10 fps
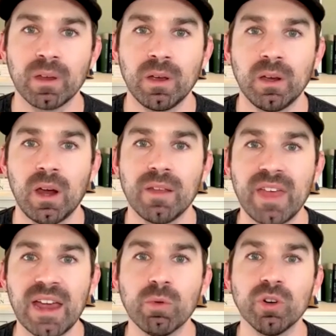Mm-hmm. And
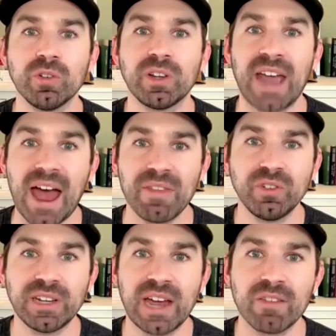they were gathered
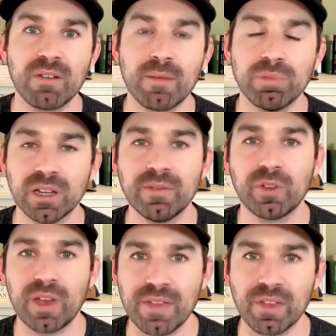together, I believe
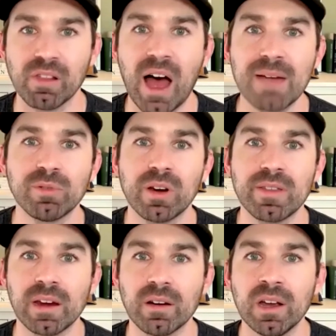was at the library
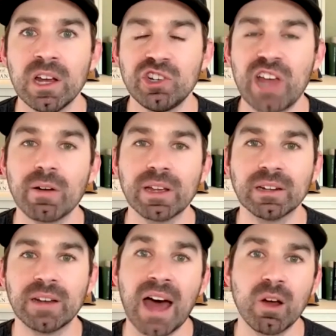there, shouting
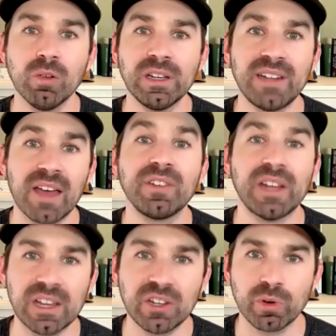not only death to
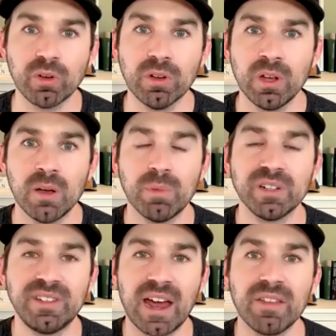Israel,
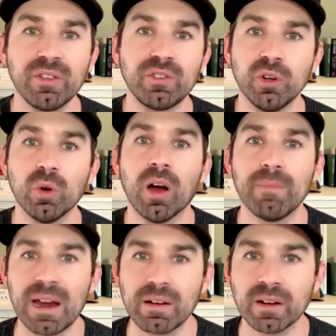but death to
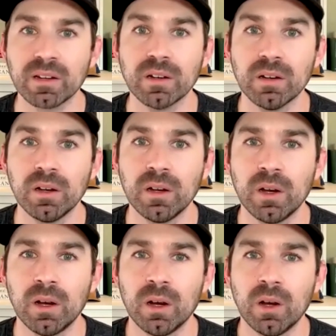America.
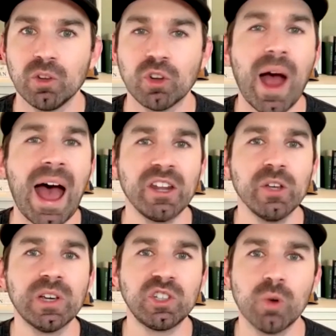So, how do you
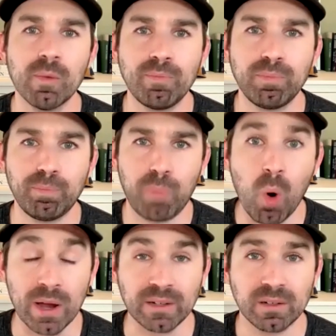get to a
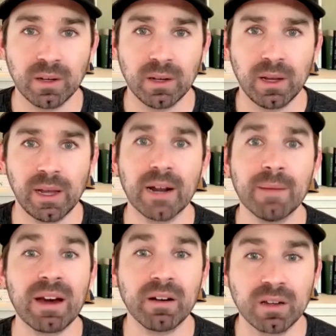point in
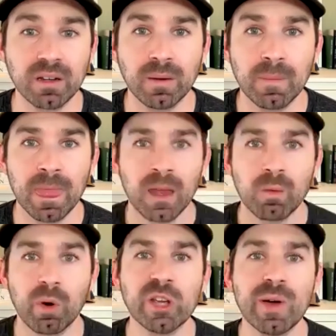America
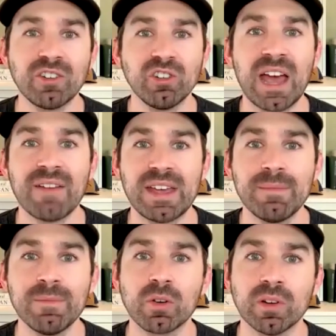where you actually have
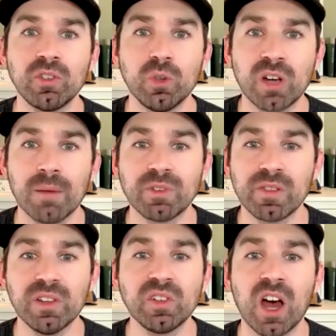immigrants who come to
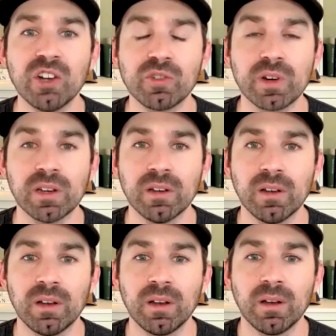this country
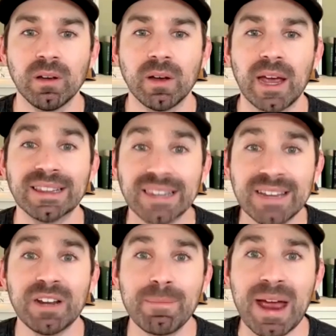and
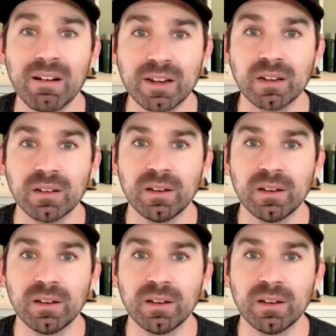live in America